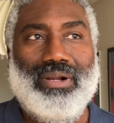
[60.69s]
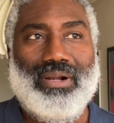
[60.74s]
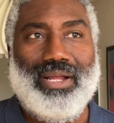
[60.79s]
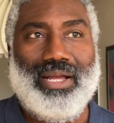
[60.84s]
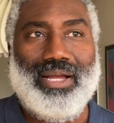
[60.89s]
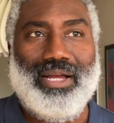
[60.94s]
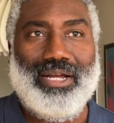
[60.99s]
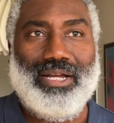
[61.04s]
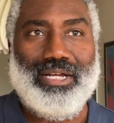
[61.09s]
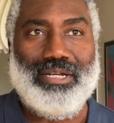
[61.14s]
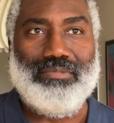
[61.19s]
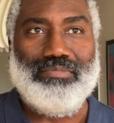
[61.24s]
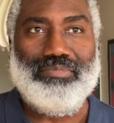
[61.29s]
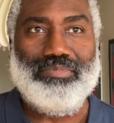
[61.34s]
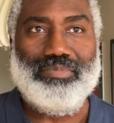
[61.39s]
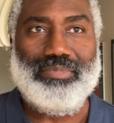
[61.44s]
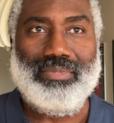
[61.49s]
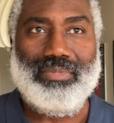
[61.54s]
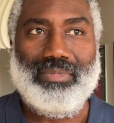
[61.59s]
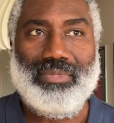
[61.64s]

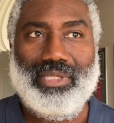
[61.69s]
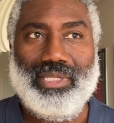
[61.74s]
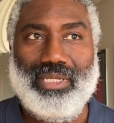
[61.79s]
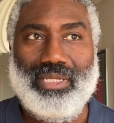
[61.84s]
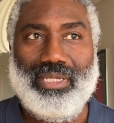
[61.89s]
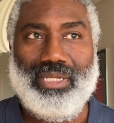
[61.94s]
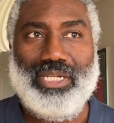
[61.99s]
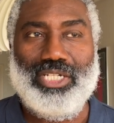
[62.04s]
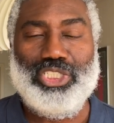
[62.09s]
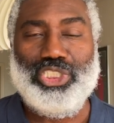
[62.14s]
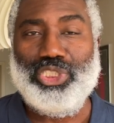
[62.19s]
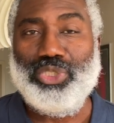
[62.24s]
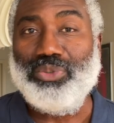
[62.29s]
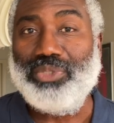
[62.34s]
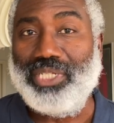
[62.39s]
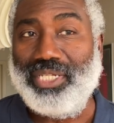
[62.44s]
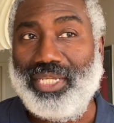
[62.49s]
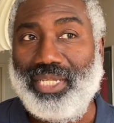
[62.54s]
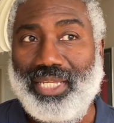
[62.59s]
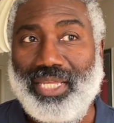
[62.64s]
a
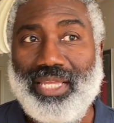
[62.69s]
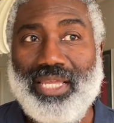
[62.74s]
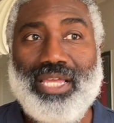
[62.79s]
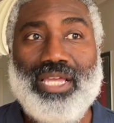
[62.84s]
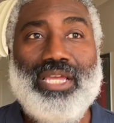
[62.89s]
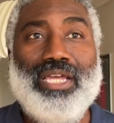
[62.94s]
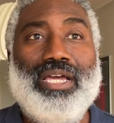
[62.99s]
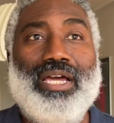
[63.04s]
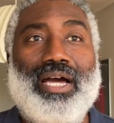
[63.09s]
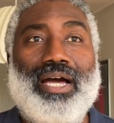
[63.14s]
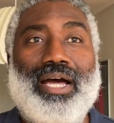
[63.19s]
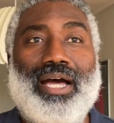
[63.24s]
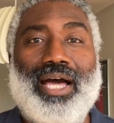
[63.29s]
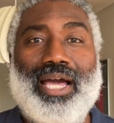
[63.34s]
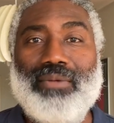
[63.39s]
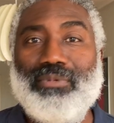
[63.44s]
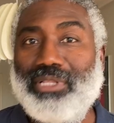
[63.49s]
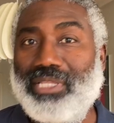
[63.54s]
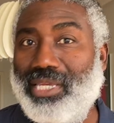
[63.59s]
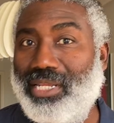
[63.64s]
shooting,
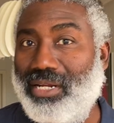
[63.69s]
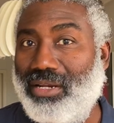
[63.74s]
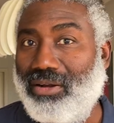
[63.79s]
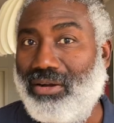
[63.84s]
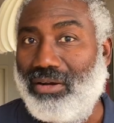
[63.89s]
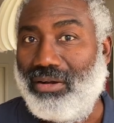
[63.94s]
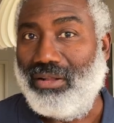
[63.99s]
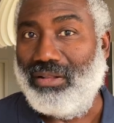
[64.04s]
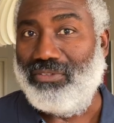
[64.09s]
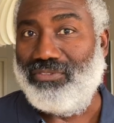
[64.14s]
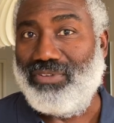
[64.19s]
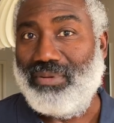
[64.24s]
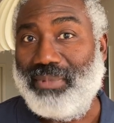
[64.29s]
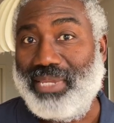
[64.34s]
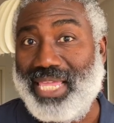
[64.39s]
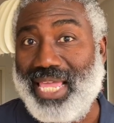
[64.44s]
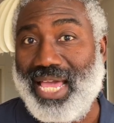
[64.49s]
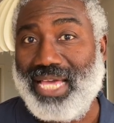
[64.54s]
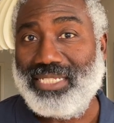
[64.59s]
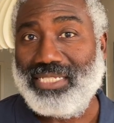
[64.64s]
I will get a call from a
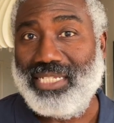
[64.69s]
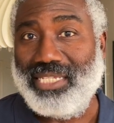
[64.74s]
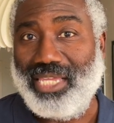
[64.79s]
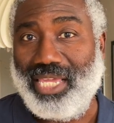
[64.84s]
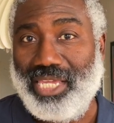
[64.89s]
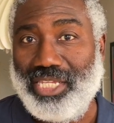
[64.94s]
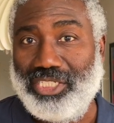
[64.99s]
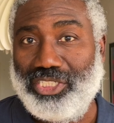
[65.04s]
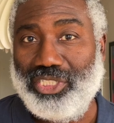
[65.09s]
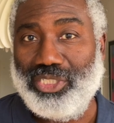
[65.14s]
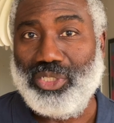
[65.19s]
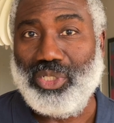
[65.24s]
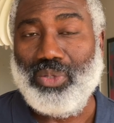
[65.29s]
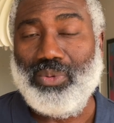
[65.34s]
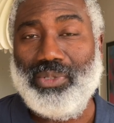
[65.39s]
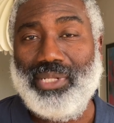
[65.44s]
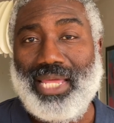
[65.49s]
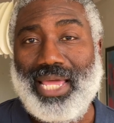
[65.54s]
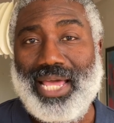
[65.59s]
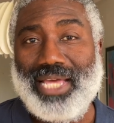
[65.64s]
casting agent who
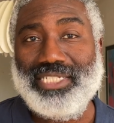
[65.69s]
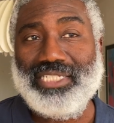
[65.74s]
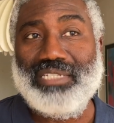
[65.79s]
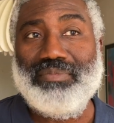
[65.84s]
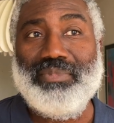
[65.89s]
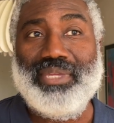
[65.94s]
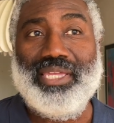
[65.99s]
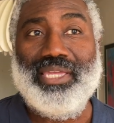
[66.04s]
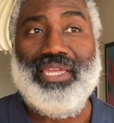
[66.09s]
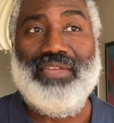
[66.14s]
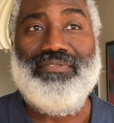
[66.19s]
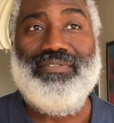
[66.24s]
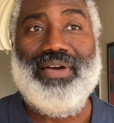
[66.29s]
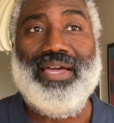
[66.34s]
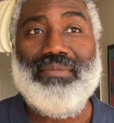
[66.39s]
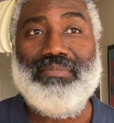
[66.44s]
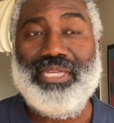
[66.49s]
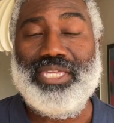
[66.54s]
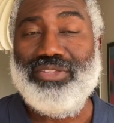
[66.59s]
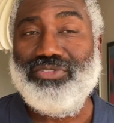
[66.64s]
will ask me if
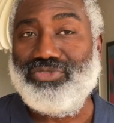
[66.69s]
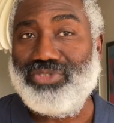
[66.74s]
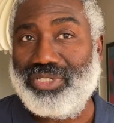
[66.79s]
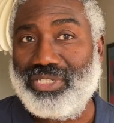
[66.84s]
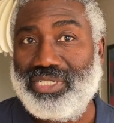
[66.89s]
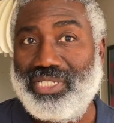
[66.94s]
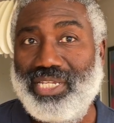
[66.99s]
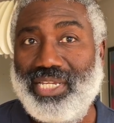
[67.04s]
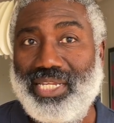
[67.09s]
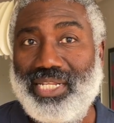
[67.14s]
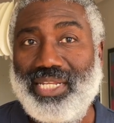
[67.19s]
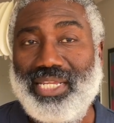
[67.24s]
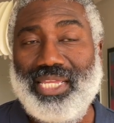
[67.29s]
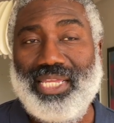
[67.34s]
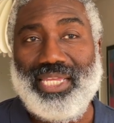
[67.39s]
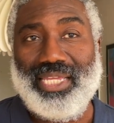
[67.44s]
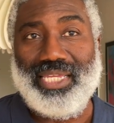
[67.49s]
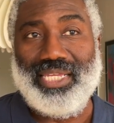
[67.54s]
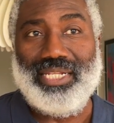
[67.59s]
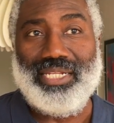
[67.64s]
I'm interested
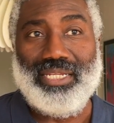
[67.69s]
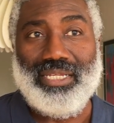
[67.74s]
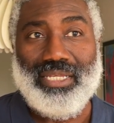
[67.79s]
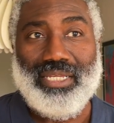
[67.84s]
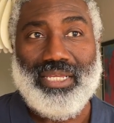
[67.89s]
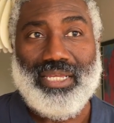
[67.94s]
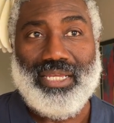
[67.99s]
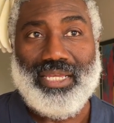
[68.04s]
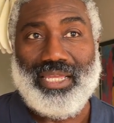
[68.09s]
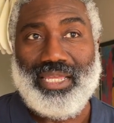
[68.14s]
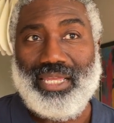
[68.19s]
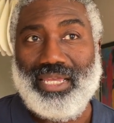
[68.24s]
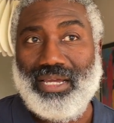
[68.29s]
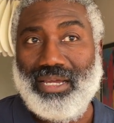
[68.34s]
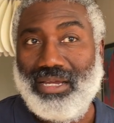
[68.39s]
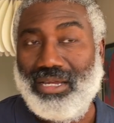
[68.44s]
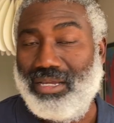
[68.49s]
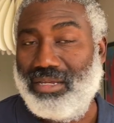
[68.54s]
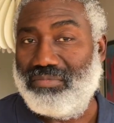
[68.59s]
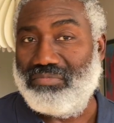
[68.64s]
in
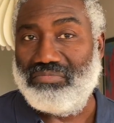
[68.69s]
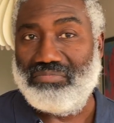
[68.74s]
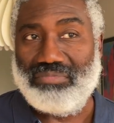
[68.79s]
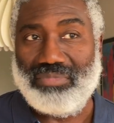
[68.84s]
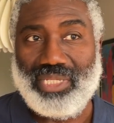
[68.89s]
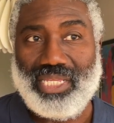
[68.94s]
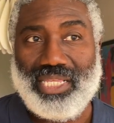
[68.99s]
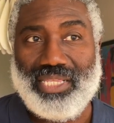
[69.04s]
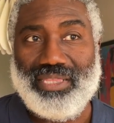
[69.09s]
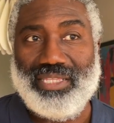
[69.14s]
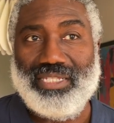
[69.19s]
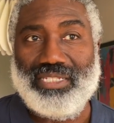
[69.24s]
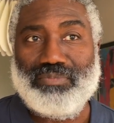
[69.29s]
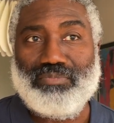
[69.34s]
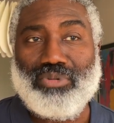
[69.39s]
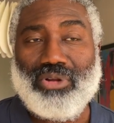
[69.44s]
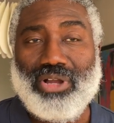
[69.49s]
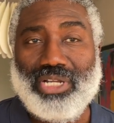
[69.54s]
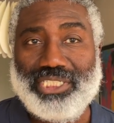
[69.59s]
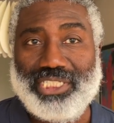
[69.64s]
this
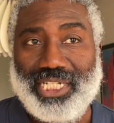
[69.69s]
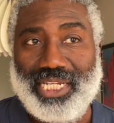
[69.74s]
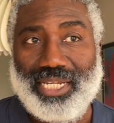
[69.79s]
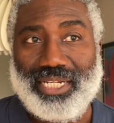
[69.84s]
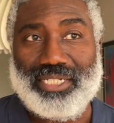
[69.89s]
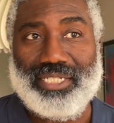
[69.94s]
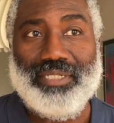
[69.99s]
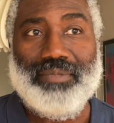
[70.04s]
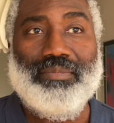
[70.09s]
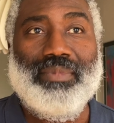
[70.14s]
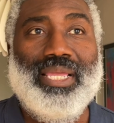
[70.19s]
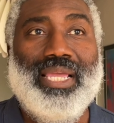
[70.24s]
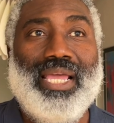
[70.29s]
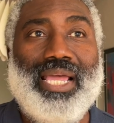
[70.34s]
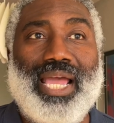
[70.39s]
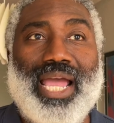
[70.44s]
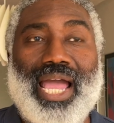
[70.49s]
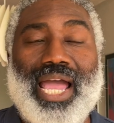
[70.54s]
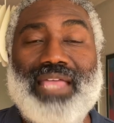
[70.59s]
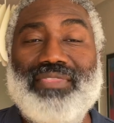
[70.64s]
project.
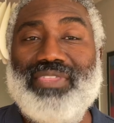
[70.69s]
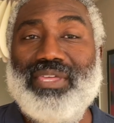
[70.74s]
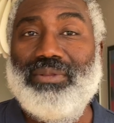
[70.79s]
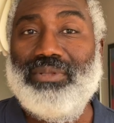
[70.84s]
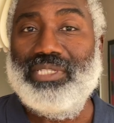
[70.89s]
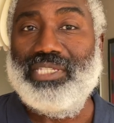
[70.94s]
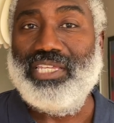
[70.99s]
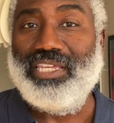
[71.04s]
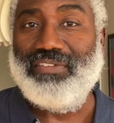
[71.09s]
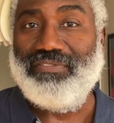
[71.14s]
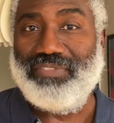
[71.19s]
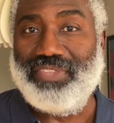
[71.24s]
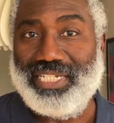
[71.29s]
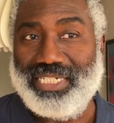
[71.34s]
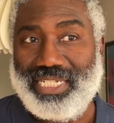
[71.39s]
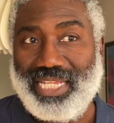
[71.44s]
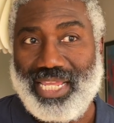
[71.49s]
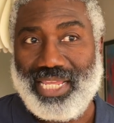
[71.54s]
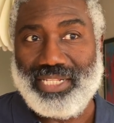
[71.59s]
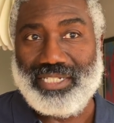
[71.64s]
And they'll give the
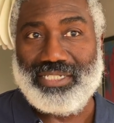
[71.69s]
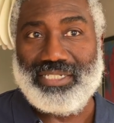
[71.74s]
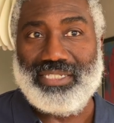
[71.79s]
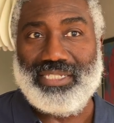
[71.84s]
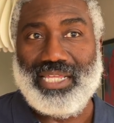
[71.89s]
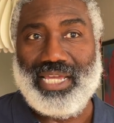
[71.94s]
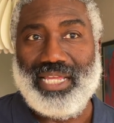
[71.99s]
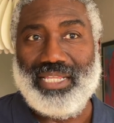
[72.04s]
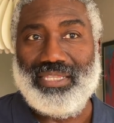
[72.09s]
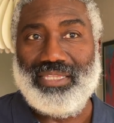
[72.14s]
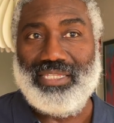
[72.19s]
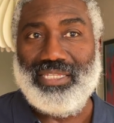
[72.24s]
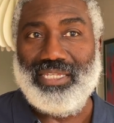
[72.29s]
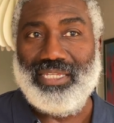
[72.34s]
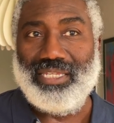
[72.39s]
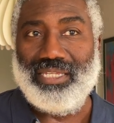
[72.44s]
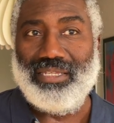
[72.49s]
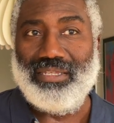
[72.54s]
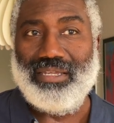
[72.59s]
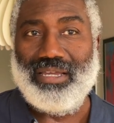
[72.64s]
dates that
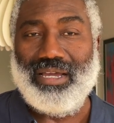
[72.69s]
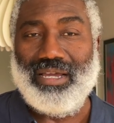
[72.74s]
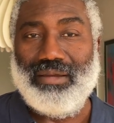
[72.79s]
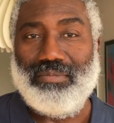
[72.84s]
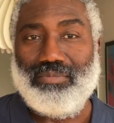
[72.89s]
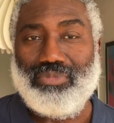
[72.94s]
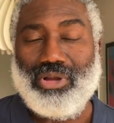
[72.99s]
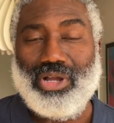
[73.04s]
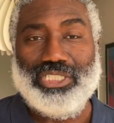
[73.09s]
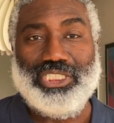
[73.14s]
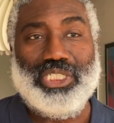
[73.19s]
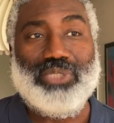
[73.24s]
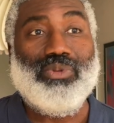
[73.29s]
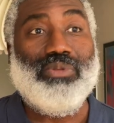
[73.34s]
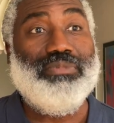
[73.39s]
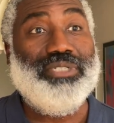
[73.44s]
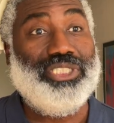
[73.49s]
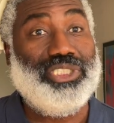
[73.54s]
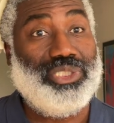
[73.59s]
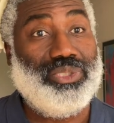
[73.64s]
the project
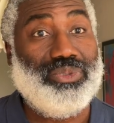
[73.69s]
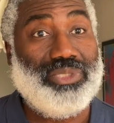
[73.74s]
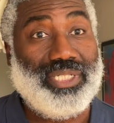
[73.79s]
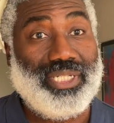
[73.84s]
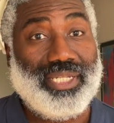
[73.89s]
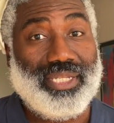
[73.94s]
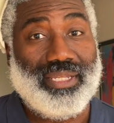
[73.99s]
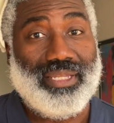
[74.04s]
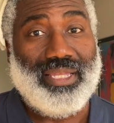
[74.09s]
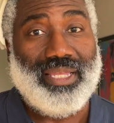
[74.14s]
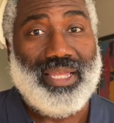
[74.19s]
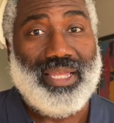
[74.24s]
will be shooting.